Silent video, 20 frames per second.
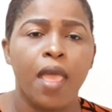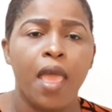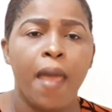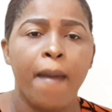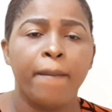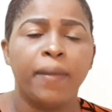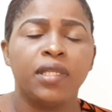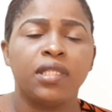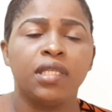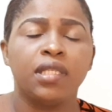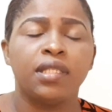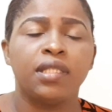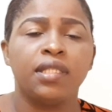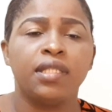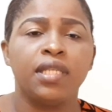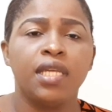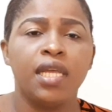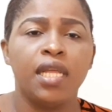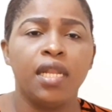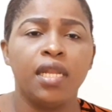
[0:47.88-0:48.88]
But it's
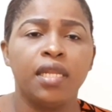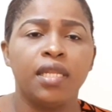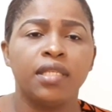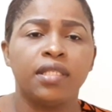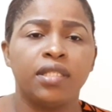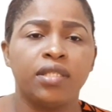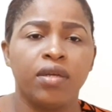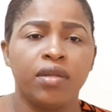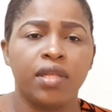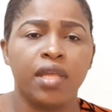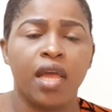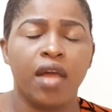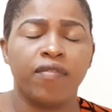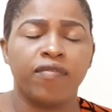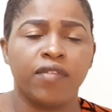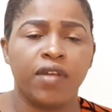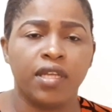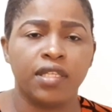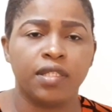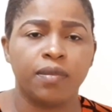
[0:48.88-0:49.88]
still the study
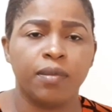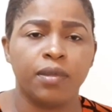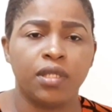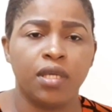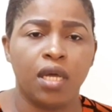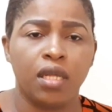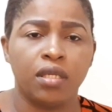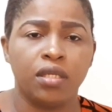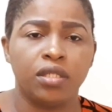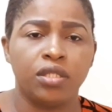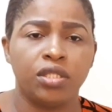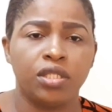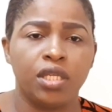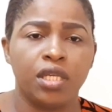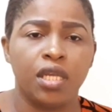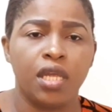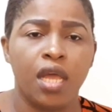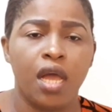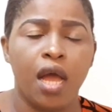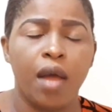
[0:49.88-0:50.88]
of
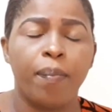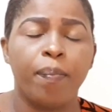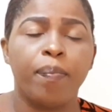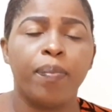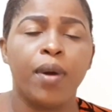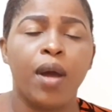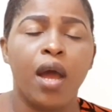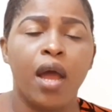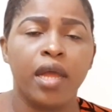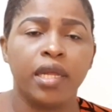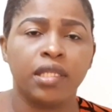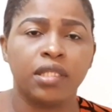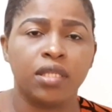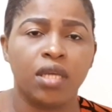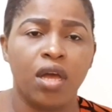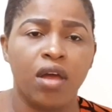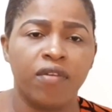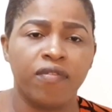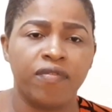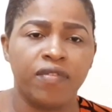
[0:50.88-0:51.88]
cosmetology, a
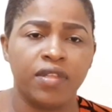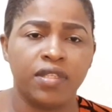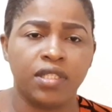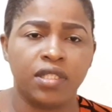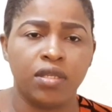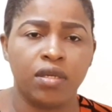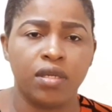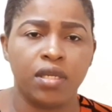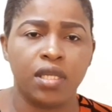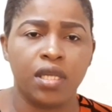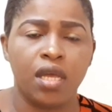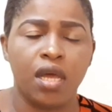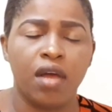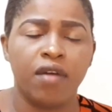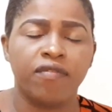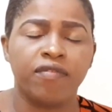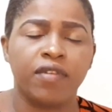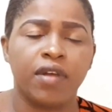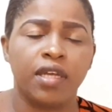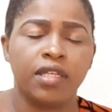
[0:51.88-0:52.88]
part of the study
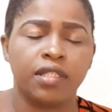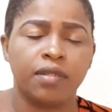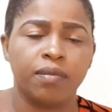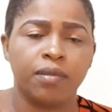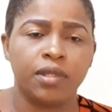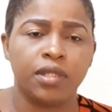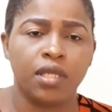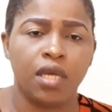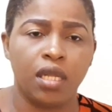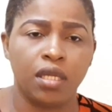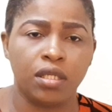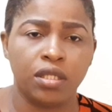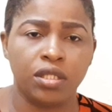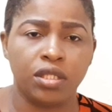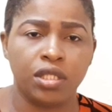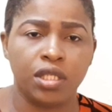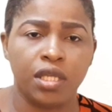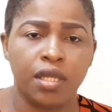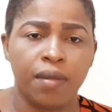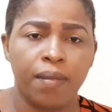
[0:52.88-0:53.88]
of
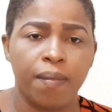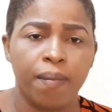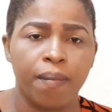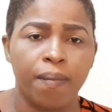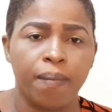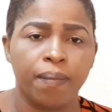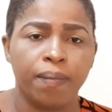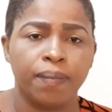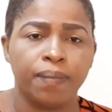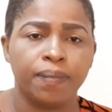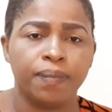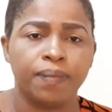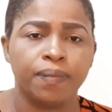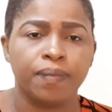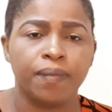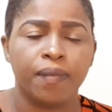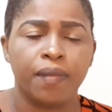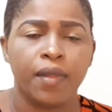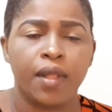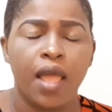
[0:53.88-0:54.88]
cosmetology,
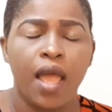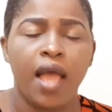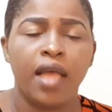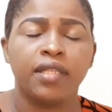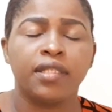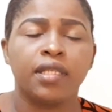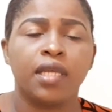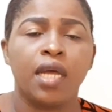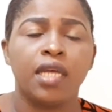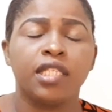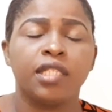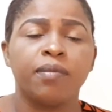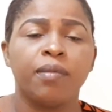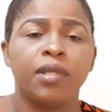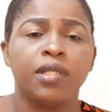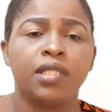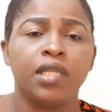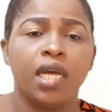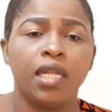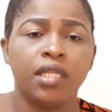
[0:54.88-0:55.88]
as
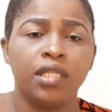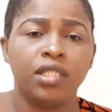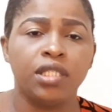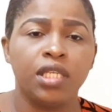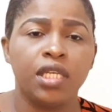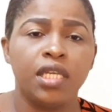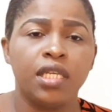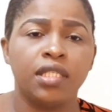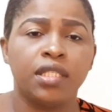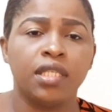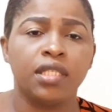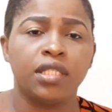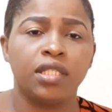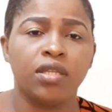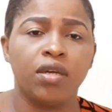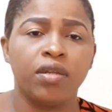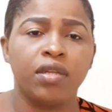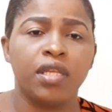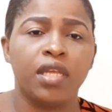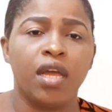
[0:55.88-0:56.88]
cosmetology is the
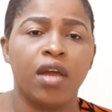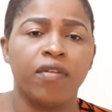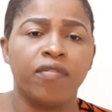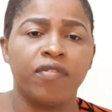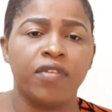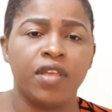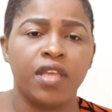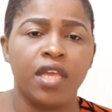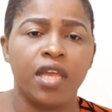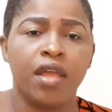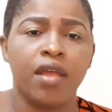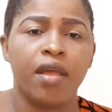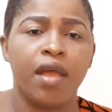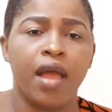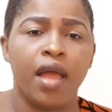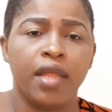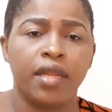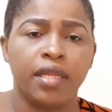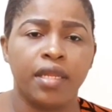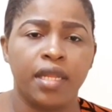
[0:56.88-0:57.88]
study of hair
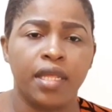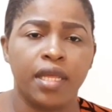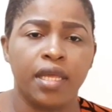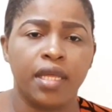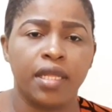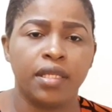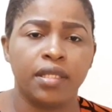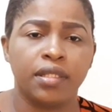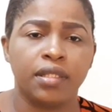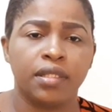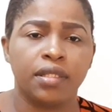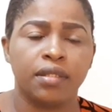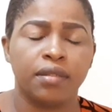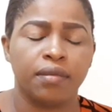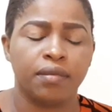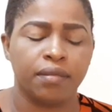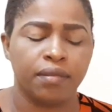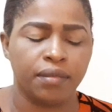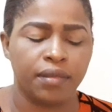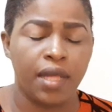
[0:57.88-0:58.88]
and nails
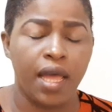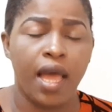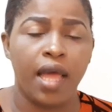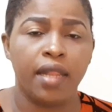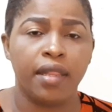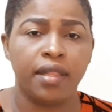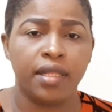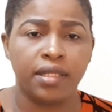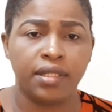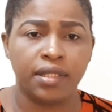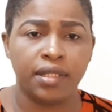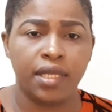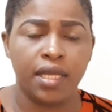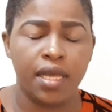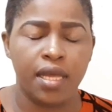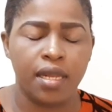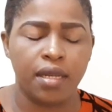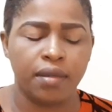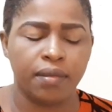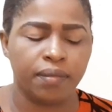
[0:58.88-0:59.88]
and the
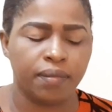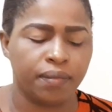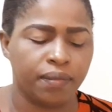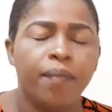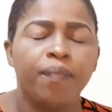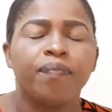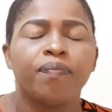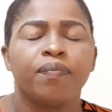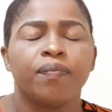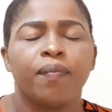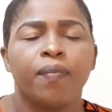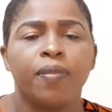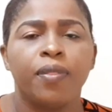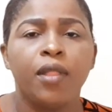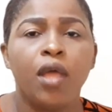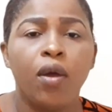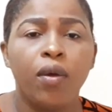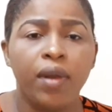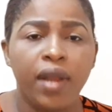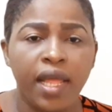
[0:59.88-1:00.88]
skin.
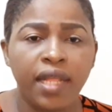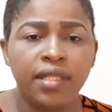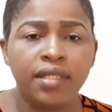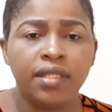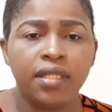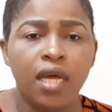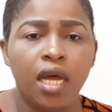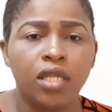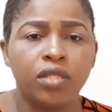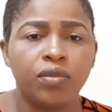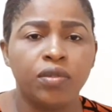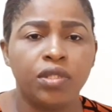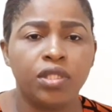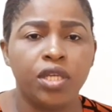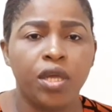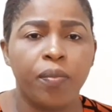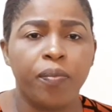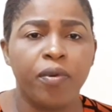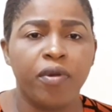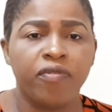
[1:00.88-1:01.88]
Now let's start with
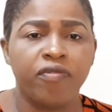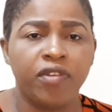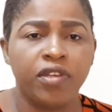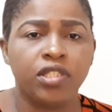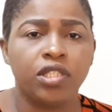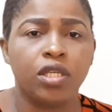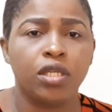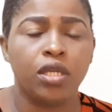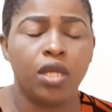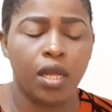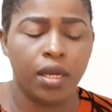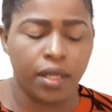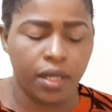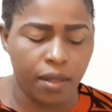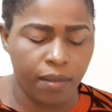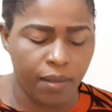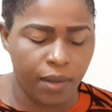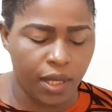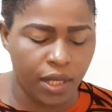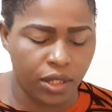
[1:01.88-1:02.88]
your professional
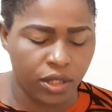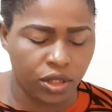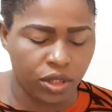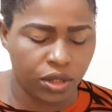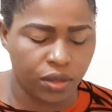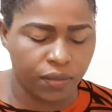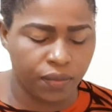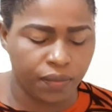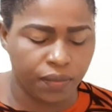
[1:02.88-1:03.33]
image.